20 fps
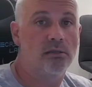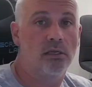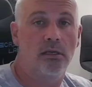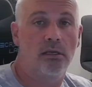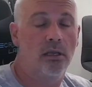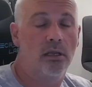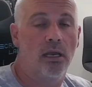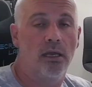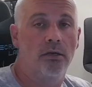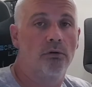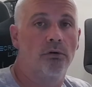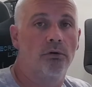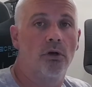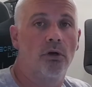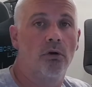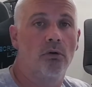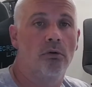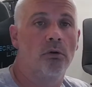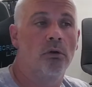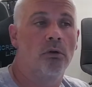I, I don't
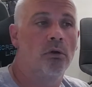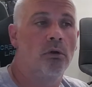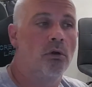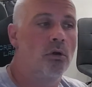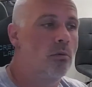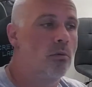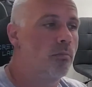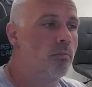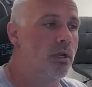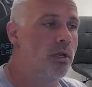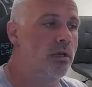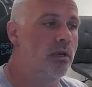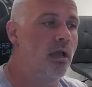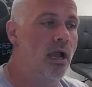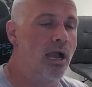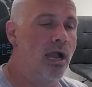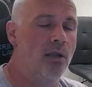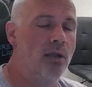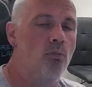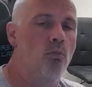know, but
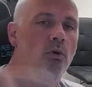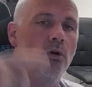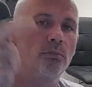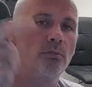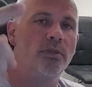I will